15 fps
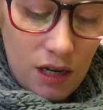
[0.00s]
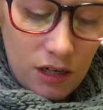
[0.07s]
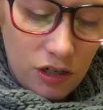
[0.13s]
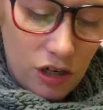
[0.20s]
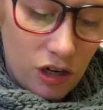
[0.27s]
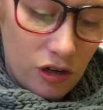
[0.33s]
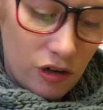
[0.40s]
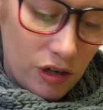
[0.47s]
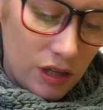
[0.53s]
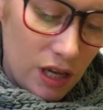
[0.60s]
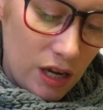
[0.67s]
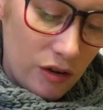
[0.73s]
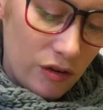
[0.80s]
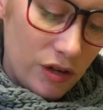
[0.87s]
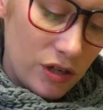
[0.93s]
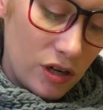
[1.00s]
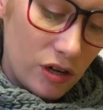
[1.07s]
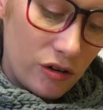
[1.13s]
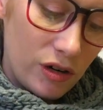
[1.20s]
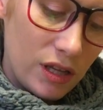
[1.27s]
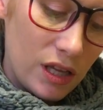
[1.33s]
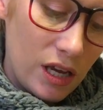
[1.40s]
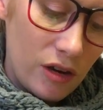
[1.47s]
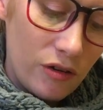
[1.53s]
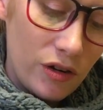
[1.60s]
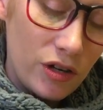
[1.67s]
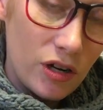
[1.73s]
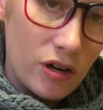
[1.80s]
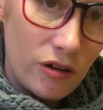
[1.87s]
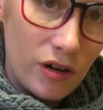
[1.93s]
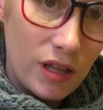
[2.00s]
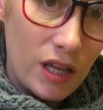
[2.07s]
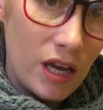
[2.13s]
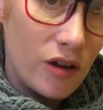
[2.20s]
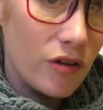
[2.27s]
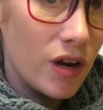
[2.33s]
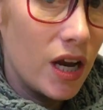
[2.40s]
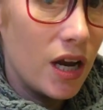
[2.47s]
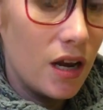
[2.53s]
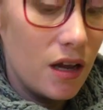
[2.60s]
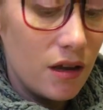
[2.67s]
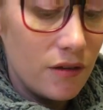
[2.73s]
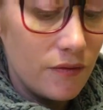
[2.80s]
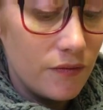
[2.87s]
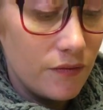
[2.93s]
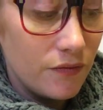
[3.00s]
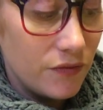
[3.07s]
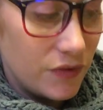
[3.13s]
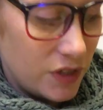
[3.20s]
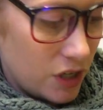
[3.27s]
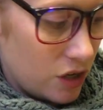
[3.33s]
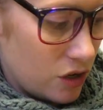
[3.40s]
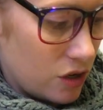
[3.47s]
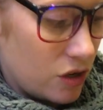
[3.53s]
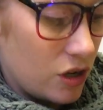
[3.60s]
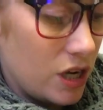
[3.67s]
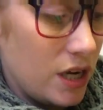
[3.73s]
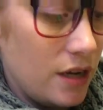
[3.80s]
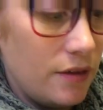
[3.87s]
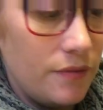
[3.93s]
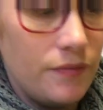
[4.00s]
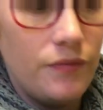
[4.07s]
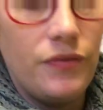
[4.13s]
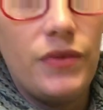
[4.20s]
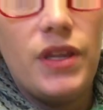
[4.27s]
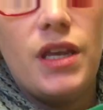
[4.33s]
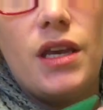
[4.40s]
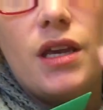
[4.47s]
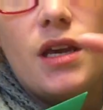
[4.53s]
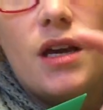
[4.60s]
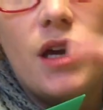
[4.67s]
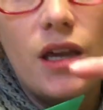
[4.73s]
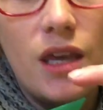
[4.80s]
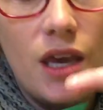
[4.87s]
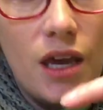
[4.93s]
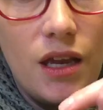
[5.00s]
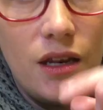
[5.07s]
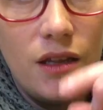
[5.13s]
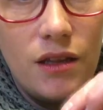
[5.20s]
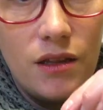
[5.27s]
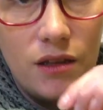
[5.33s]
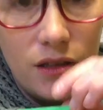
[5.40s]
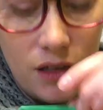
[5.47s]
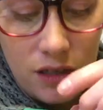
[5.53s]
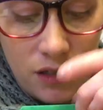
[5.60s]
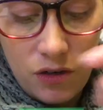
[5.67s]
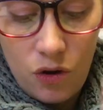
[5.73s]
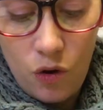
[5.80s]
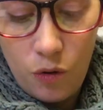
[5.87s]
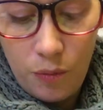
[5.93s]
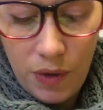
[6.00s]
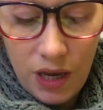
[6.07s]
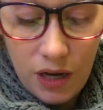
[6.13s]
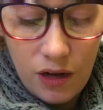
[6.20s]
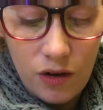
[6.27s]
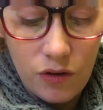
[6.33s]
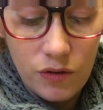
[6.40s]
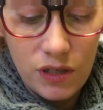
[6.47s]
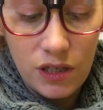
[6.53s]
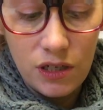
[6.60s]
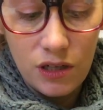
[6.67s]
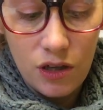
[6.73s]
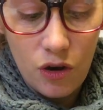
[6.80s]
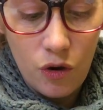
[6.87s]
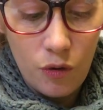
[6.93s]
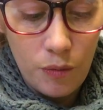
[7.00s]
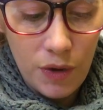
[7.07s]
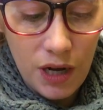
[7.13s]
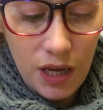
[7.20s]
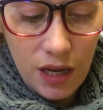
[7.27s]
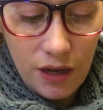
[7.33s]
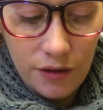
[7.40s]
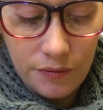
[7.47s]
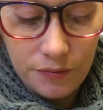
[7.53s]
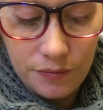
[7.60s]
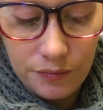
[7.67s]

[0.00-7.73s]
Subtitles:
Dark green, light green, dark green, light green, dark green, light green, dark green. Again, doesn't open, goes into the opening.